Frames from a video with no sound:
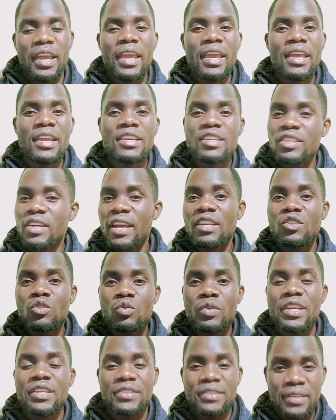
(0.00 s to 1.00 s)
in trying
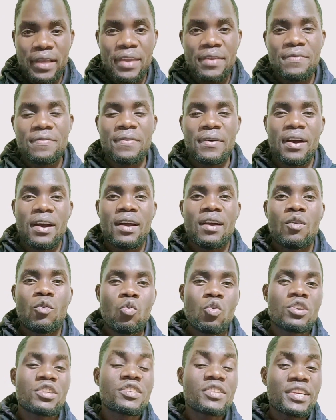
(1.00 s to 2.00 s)
to decipher
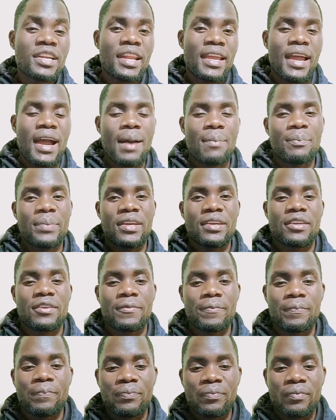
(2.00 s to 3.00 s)
what really happened.
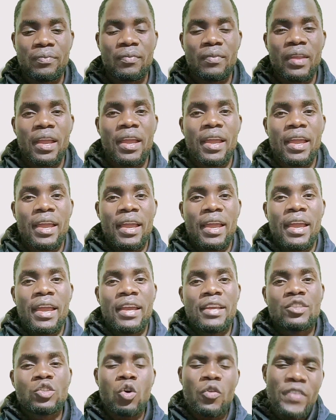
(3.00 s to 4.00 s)

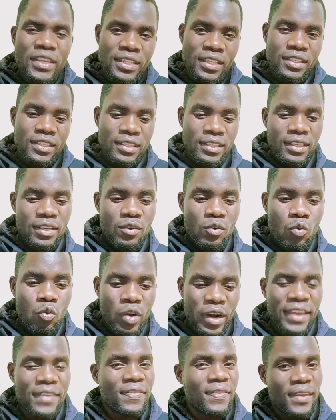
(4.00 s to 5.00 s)
So this is
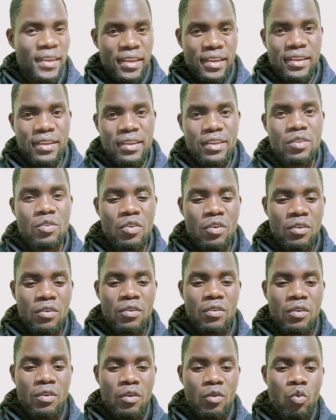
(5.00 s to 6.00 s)
what I think. You
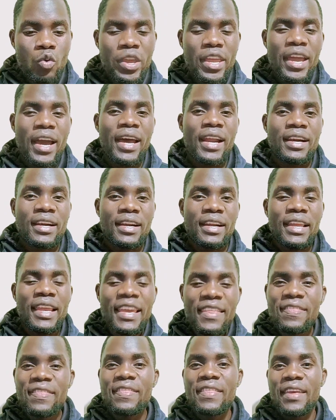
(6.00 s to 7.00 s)
know, we are
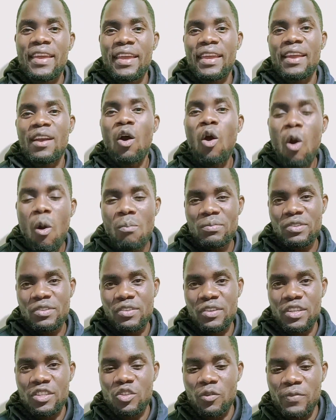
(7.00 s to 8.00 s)
in the home
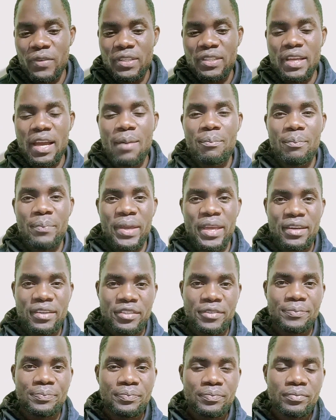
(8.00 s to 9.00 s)
stretch of these
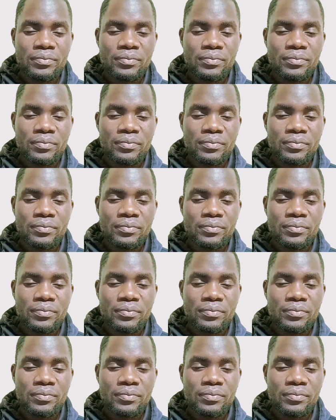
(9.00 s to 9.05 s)
campaigns.